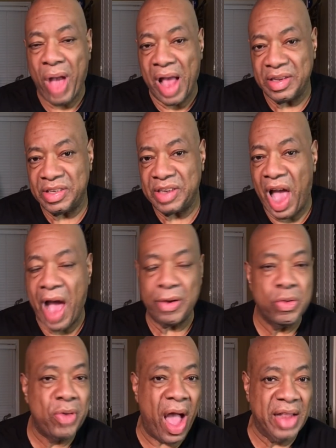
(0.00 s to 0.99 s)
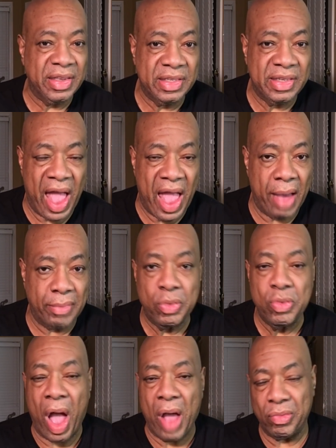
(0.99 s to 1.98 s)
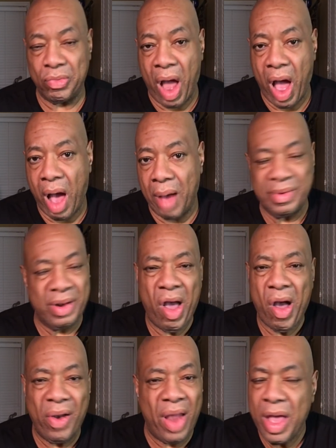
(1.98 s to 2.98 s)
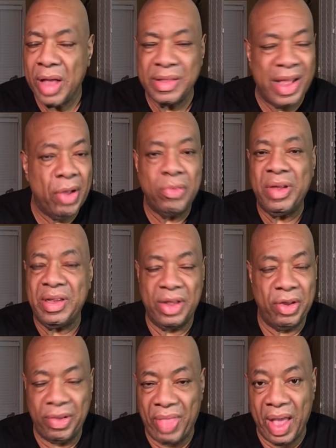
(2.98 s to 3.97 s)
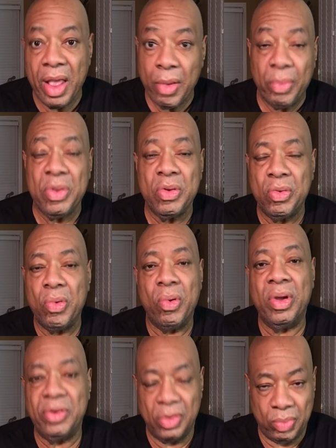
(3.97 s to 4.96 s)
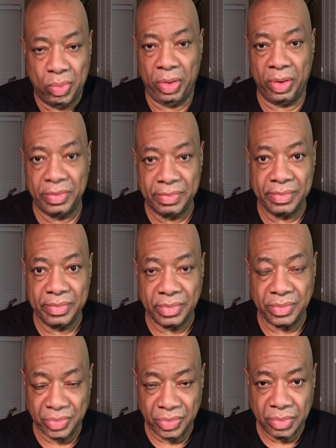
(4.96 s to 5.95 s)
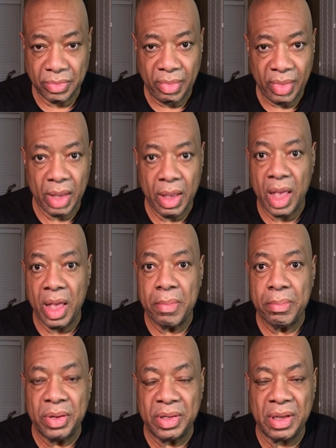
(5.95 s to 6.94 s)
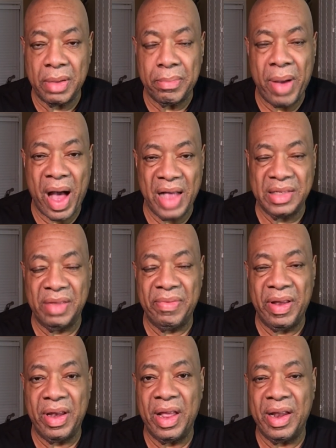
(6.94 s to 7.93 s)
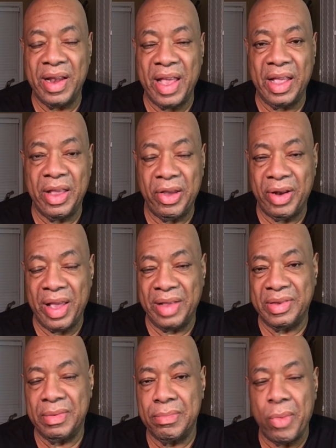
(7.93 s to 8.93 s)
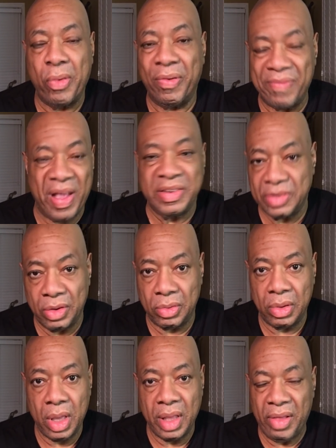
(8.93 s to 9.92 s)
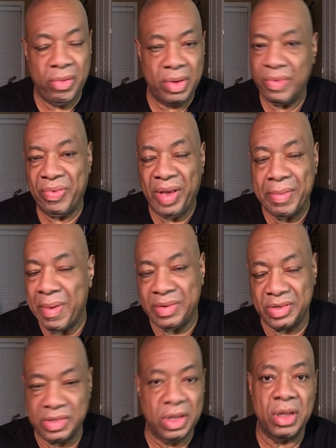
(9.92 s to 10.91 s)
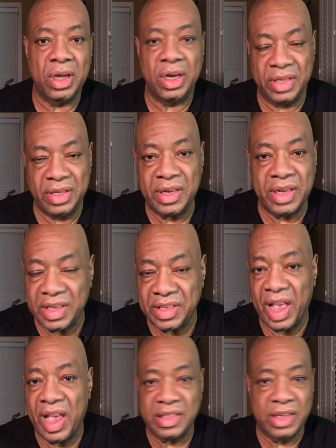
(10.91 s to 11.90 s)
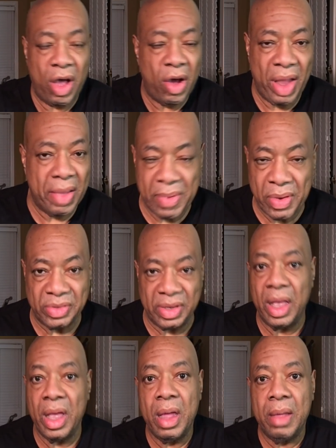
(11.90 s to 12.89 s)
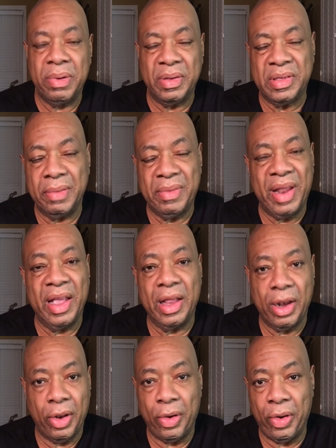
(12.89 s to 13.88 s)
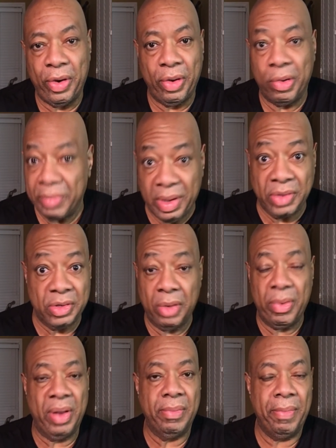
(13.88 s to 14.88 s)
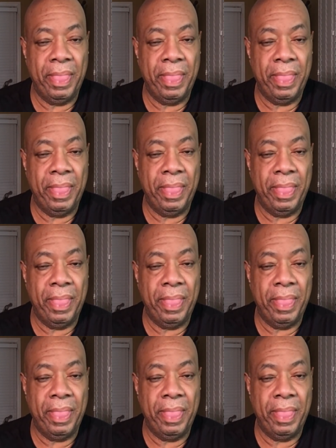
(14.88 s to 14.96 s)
got shot, who got stabbed, who got robbed, and all that. They don't need to hear that. When you're going to work, put something positive in there that they can hear that can sense motivational. Don't forget about the songs and the DJs and all that music. Put something that they can learn on because you know what?